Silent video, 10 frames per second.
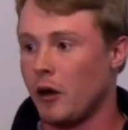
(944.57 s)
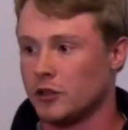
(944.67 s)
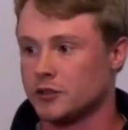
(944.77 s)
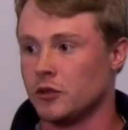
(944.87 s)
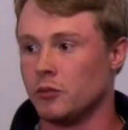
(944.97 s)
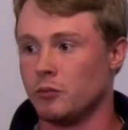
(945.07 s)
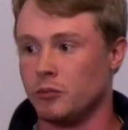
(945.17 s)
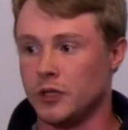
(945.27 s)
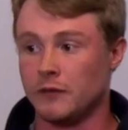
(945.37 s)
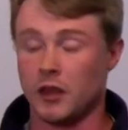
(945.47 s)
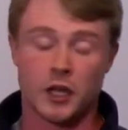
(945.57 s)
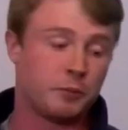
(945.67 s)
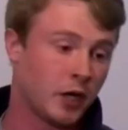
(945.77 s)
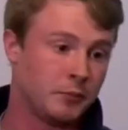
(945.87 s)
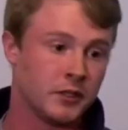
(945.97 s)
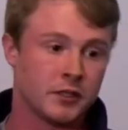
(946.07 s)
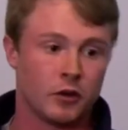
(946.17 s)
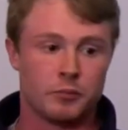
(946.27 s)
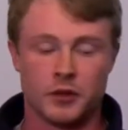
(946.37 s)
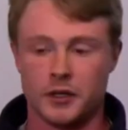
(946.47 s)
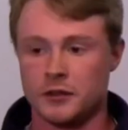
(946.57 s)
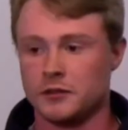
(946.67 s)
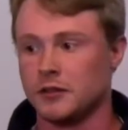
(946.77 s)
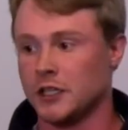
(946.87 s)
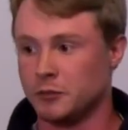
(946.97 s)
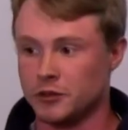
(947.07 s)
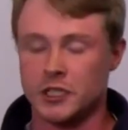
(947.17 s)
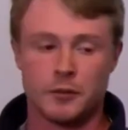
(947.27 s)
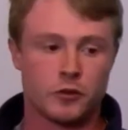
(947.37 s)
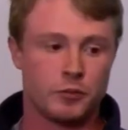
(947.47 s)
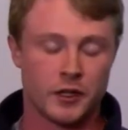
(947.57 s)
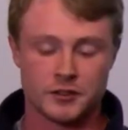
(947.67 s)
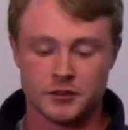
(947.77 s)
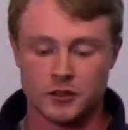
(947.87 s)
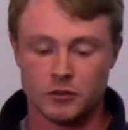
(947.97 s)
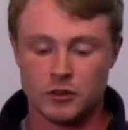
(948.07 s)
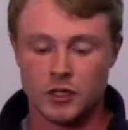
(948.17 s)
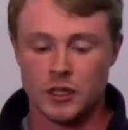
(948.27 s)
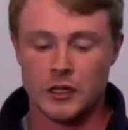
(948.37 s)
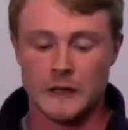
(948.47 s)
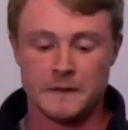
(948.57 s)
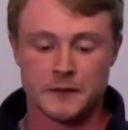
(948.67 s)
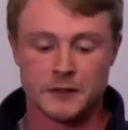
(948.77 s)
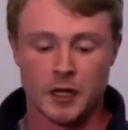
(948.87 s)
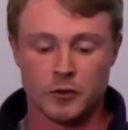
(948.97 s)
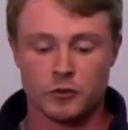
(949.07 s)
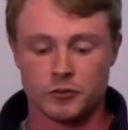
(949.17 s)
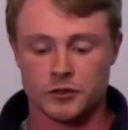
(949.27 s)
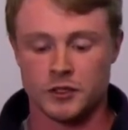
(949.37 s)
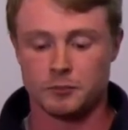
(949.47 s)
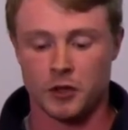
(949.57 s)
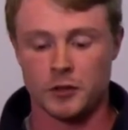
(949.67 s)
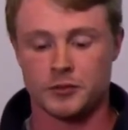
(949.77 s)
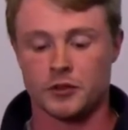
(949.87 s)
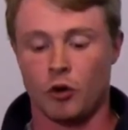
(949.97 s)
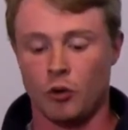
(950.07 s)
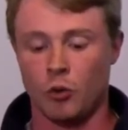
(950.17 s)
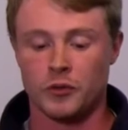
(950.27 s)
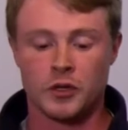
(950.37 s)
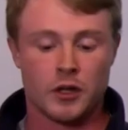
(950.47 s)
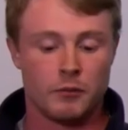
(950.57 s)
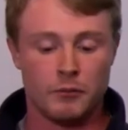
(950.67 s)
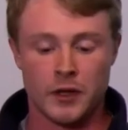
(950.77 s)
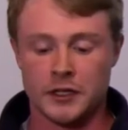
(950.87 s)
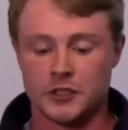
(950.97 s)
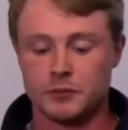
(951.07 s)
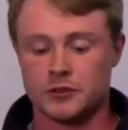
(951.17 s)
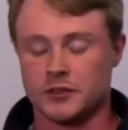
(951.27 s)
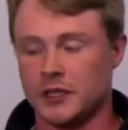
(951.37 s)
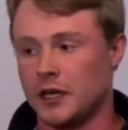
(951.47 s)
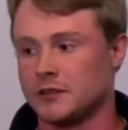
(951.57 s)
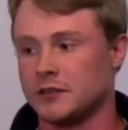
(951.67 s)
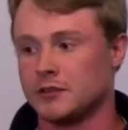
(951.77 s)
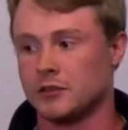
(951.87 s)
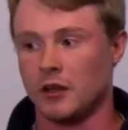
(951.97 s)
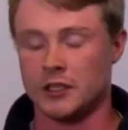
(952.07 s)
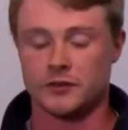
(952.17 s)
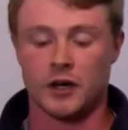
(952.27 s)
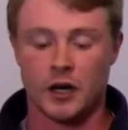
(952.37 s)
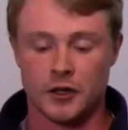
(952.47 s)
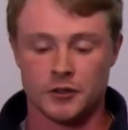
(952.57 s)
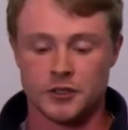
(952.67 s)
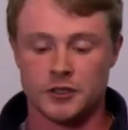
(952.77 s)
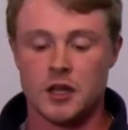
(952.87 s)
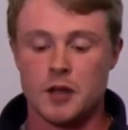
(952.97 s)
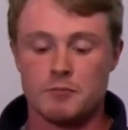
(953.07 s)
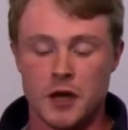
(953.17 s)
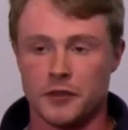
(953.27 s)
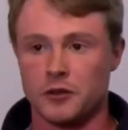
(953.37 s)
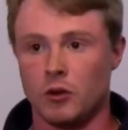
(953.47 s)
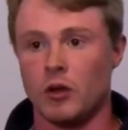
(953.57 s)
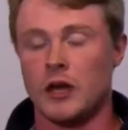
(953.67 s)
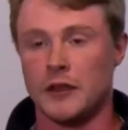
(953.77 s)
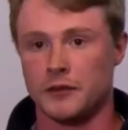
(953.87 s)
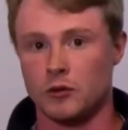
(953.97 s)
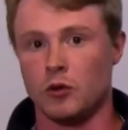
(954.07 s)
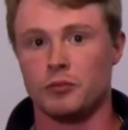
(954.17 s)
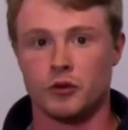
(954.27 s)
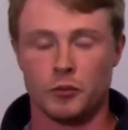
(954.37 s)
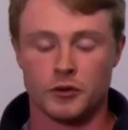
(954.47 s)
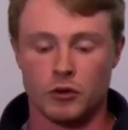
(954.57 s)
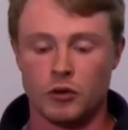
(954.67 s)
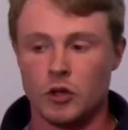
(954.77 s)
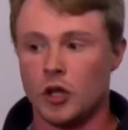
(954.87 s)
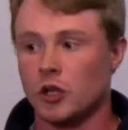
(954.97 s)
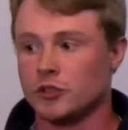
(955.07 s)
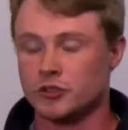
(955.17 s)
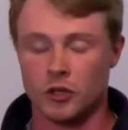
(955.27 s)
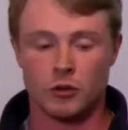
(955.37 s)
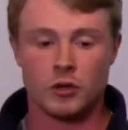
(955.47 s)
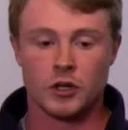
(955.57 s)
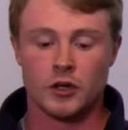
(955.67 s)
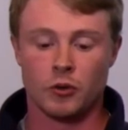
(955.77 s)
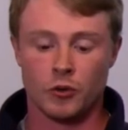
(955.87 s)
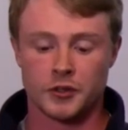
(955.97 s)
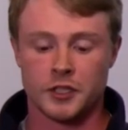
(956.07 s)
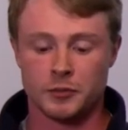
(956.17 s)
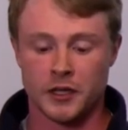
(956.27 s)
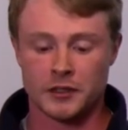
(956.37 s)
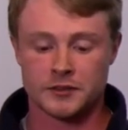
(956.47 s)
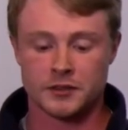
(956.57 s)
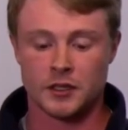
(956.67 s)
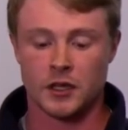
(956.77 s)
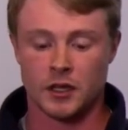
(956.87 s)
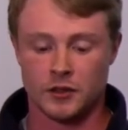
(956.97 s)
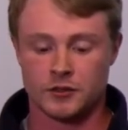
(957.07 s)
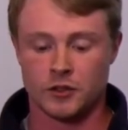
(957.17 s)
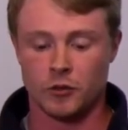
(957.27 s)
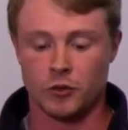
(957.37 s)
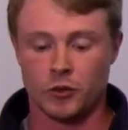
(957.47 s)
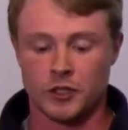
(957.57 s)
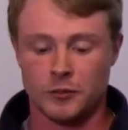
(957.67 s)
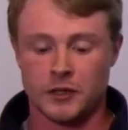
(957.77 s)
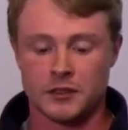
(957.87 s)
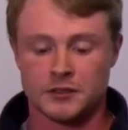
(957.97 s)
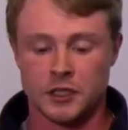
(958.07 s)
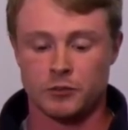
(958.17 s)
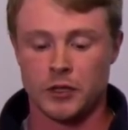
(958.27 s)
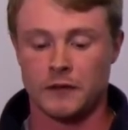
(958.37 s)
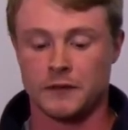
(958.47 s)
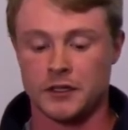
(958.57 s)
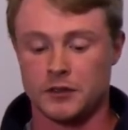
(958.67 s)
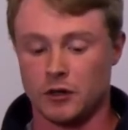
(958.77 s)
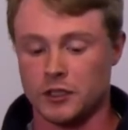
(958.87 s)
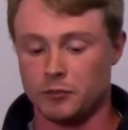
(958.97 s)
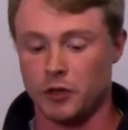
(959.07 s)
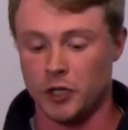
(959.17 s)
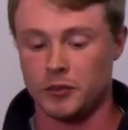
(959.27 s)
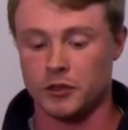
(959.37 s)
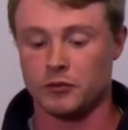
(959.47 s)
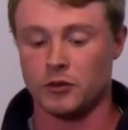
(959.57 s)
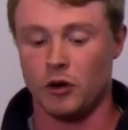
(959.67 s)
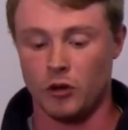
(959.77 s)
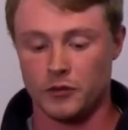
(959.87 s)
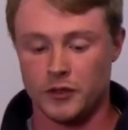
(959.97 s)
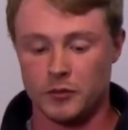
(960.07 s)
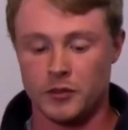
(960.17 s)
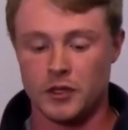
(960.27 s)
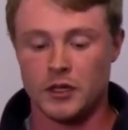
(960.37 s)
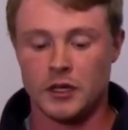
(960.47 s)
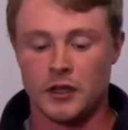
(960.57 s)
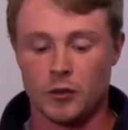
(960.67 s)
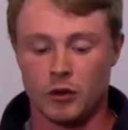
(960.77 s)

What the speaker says: Also, we have a lot of piping in our plant, as most chemical plants do. And these pipes hold many explosive gases, so the lines of hydrogen, methanol, ethanol, and propanol. So in order to keep that safe, we have conducting piping for all of them, and they